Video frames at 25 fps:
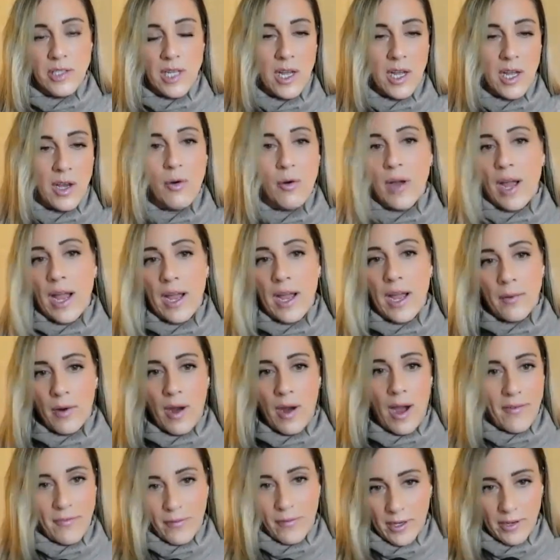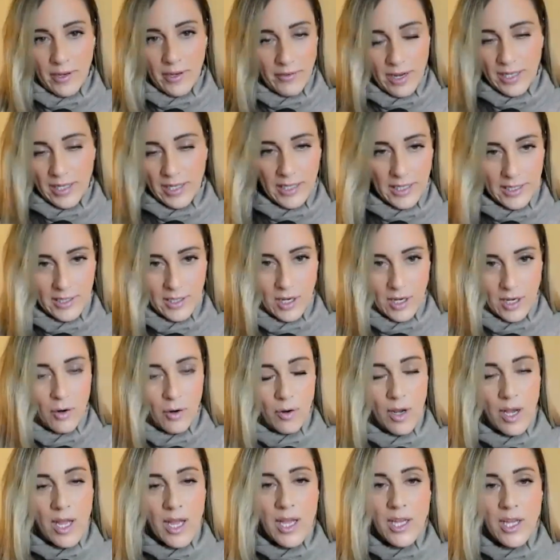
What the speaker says: say, okay, well, I forgive it, I let it go.